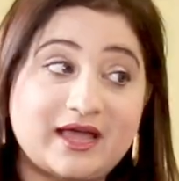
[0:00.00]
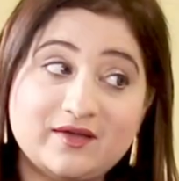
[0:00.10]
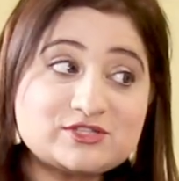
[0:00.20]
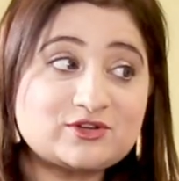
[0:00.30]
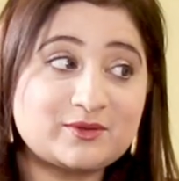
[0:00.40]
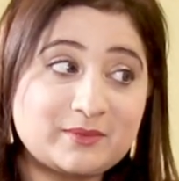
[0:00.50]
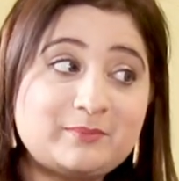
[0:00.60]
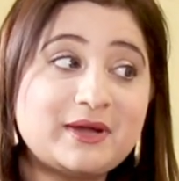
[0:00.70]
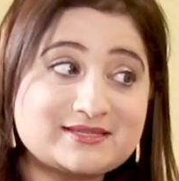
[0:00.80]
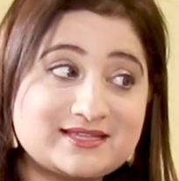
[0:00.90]
I was favorite. talking
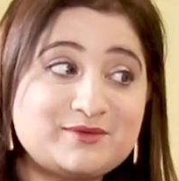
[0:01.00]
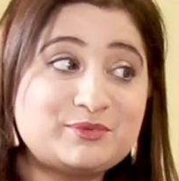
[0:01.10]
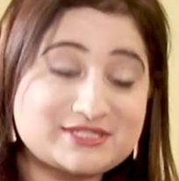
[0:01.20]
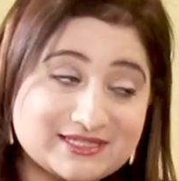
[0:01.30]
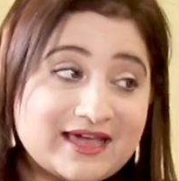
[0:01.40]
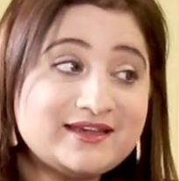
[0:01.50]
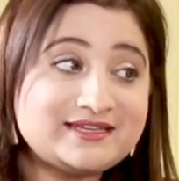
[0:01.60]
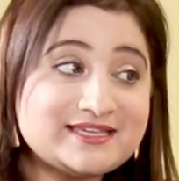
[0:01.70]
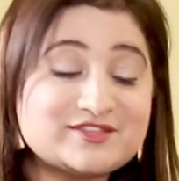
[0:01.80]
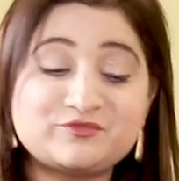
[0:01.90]
about Pakistani
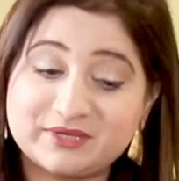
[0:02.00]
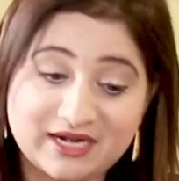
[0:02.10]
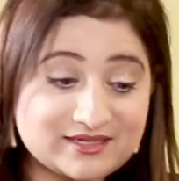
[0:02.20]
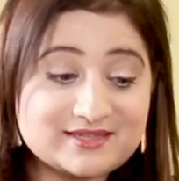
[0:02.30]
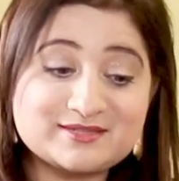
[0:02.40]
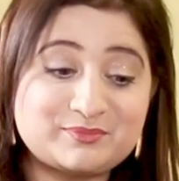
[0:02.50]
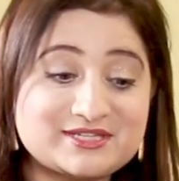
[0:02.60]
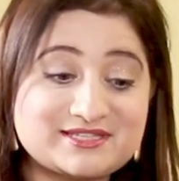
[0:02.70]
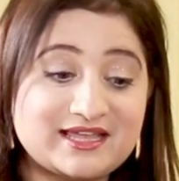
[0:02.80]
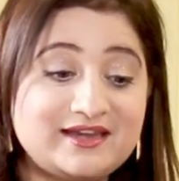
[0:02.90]
personalities. If paratha is yeah. a
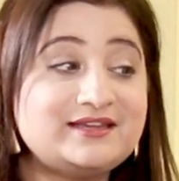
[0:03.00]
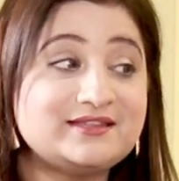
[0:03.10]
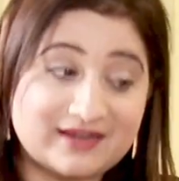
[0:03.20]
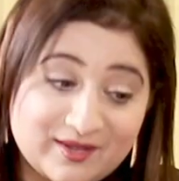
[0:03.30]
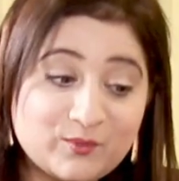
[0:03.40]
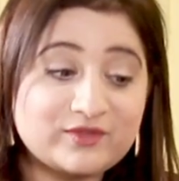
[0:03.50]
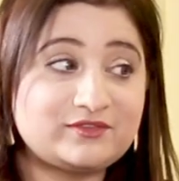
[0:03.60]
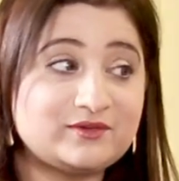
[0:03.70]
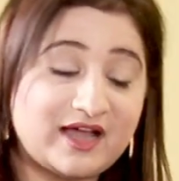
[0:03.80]
personality, then I'm with you.